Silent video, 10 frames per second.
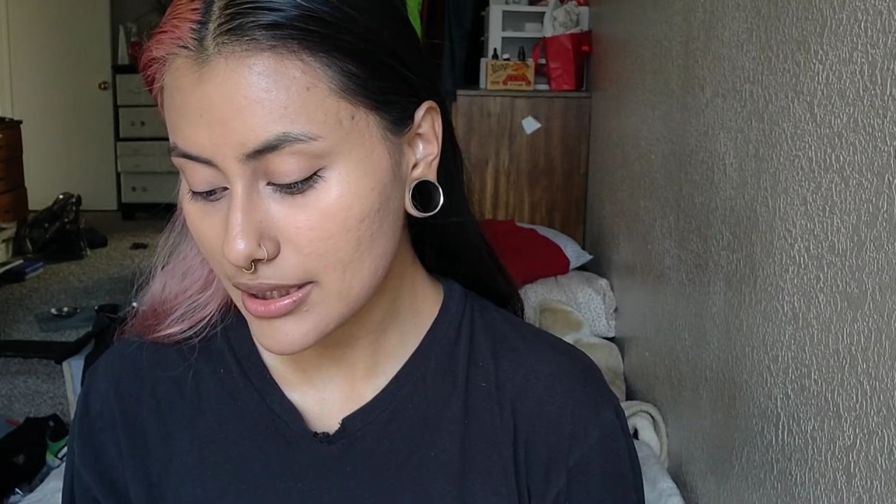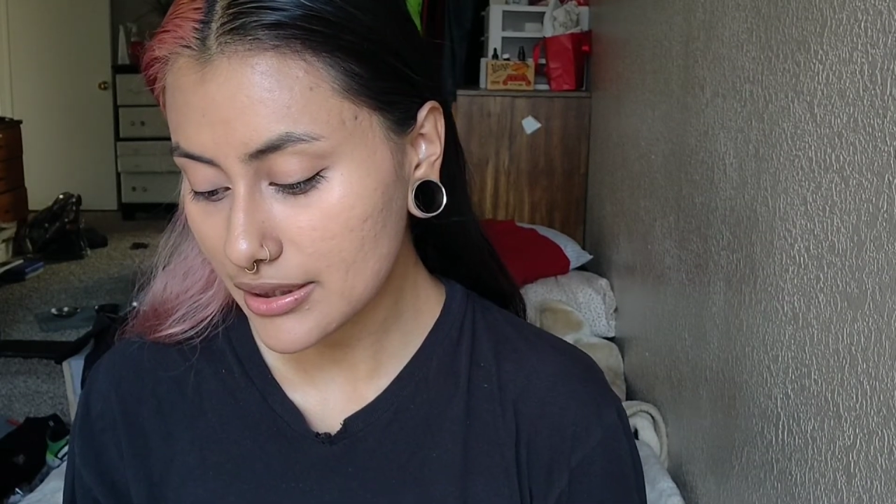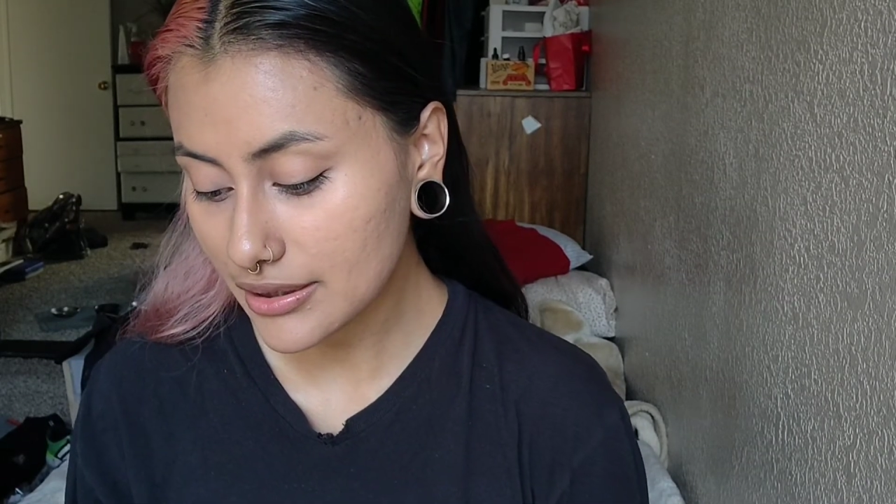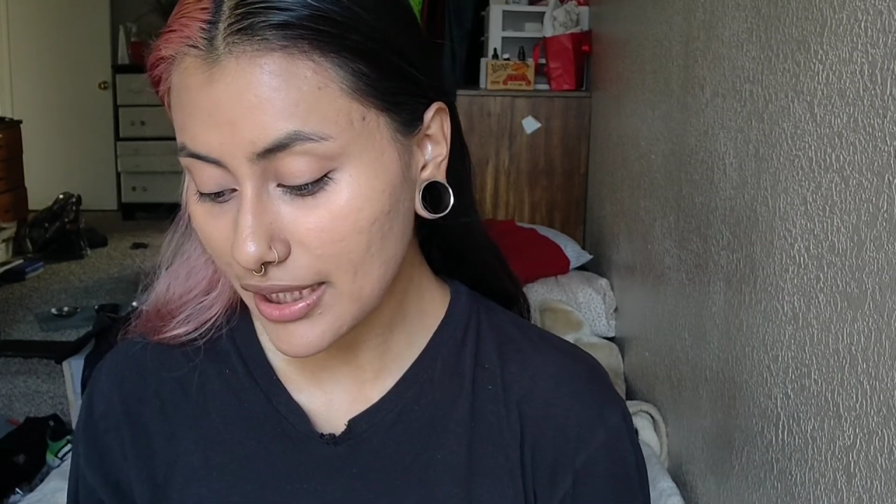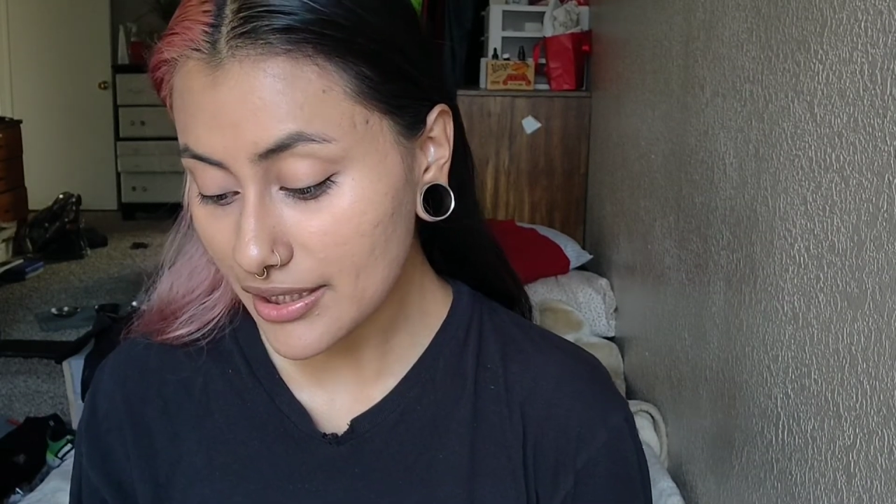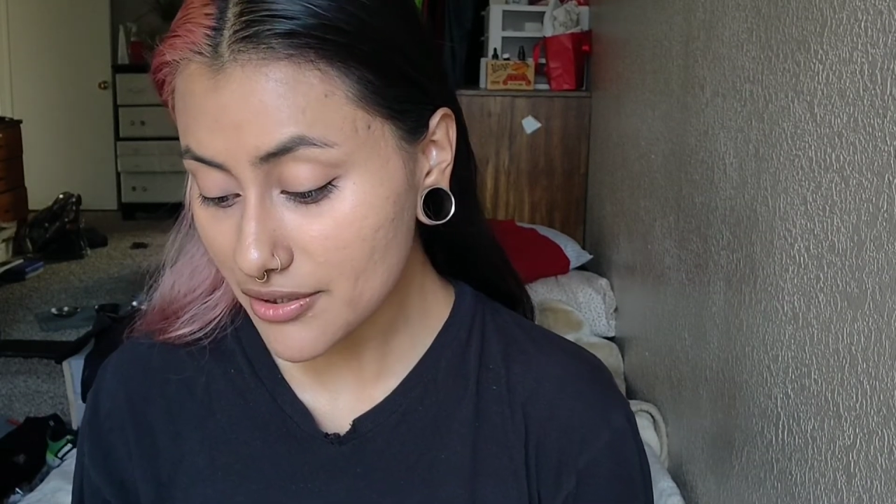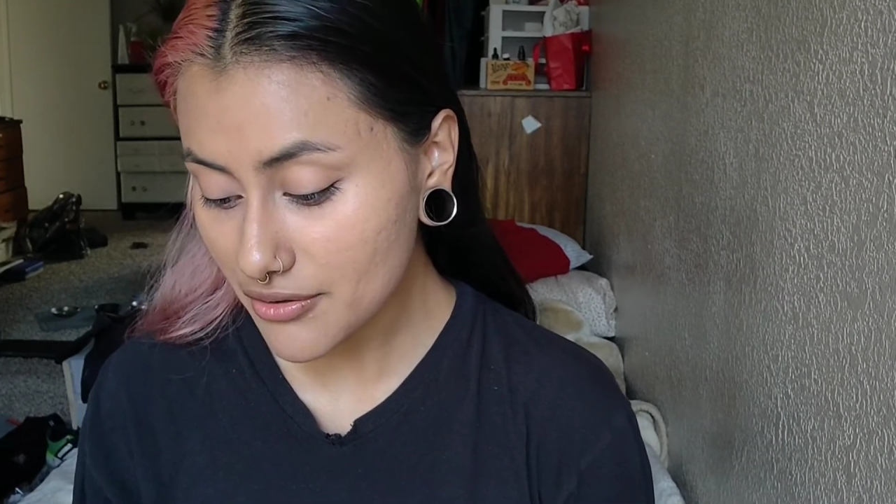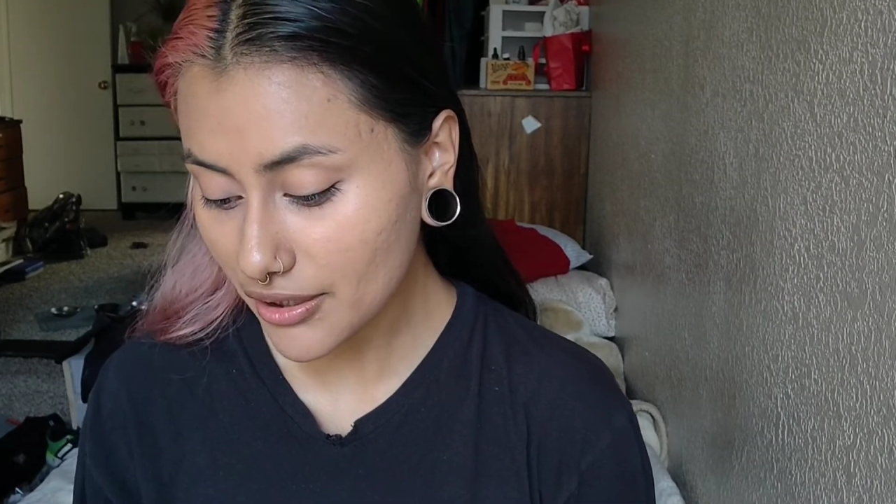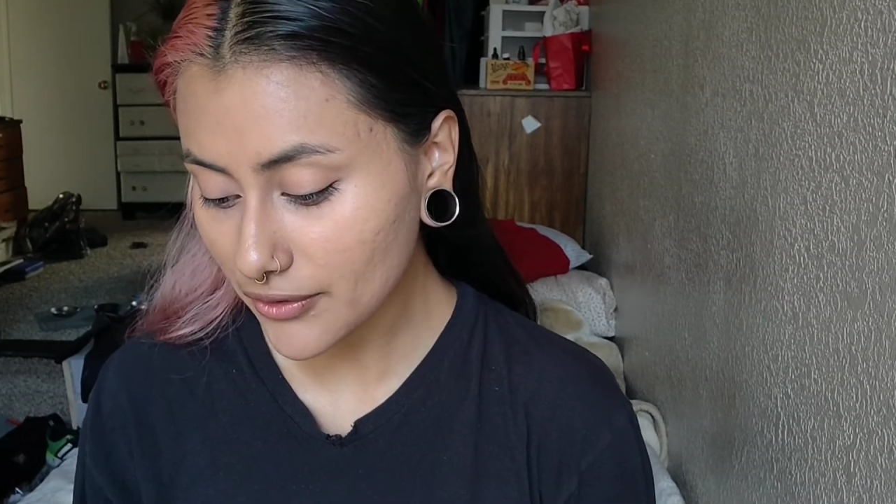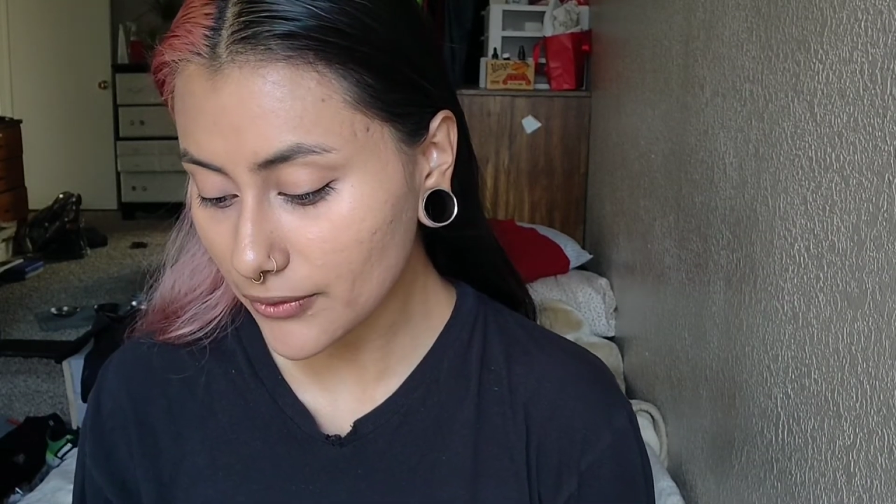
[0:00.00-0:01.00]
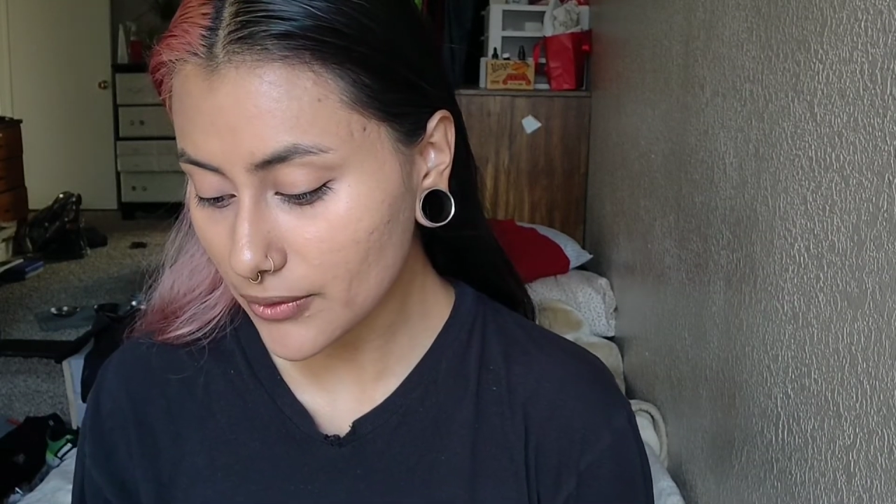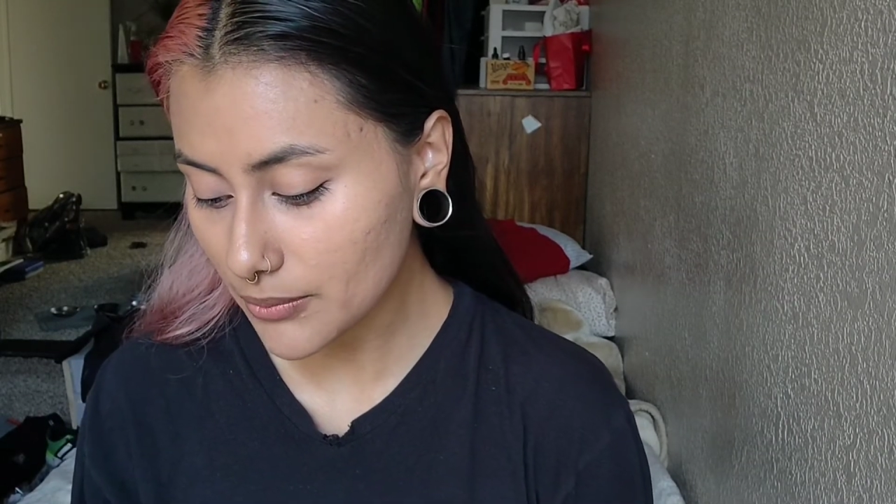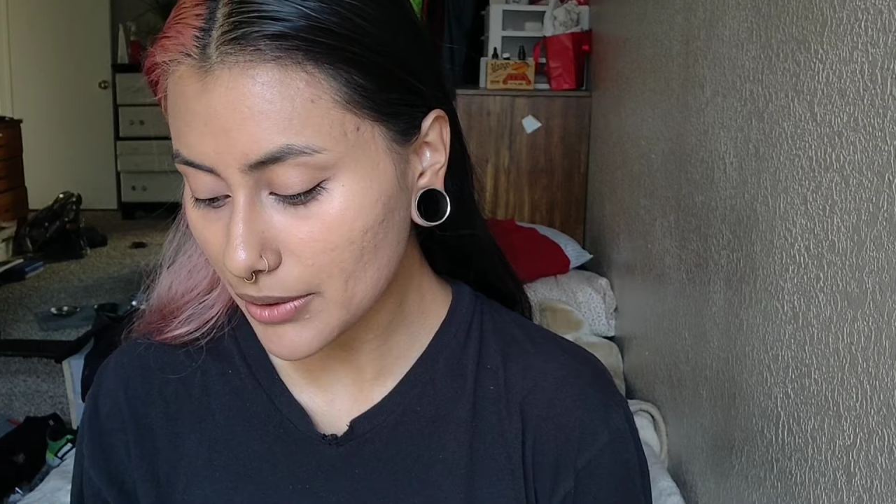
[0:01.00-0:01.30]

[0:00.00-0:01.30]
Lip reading: It's kind of stressful,